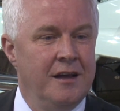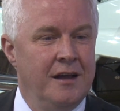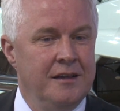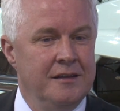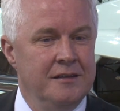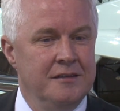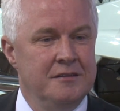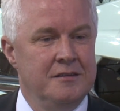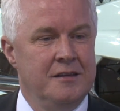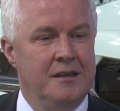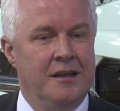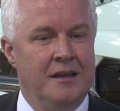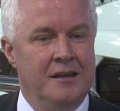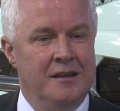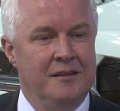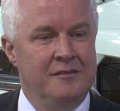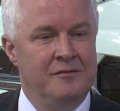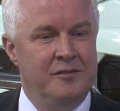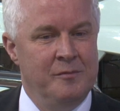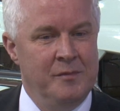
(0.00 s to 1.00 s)
And
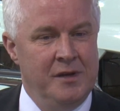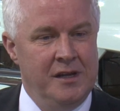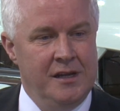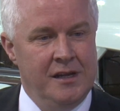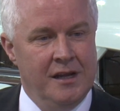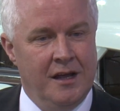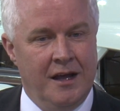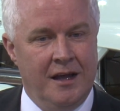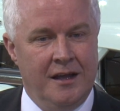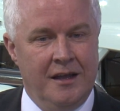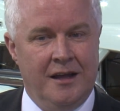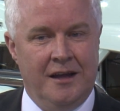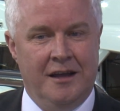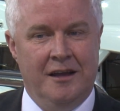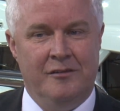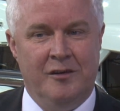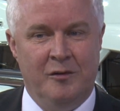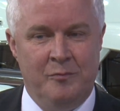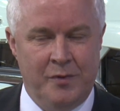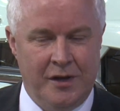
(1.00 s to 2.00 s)
for me, I
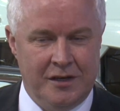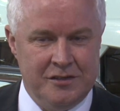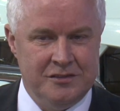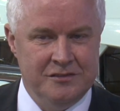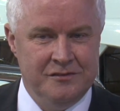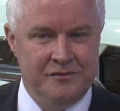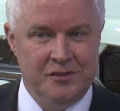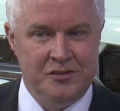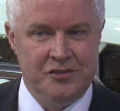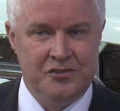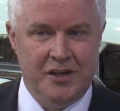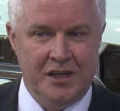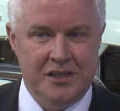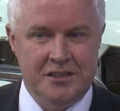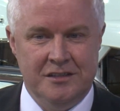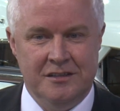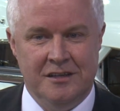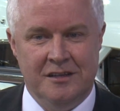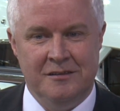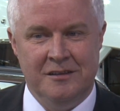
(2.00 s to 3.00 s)
have a personal
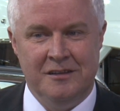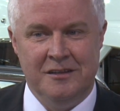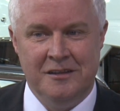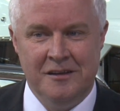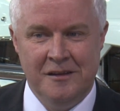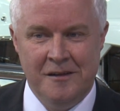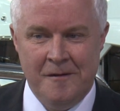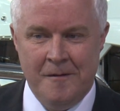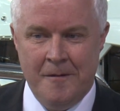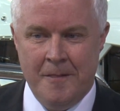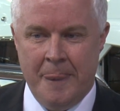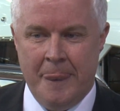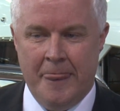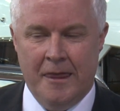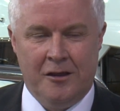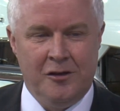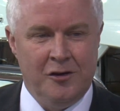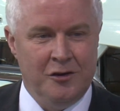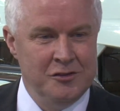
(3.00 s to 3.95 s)
frustration at the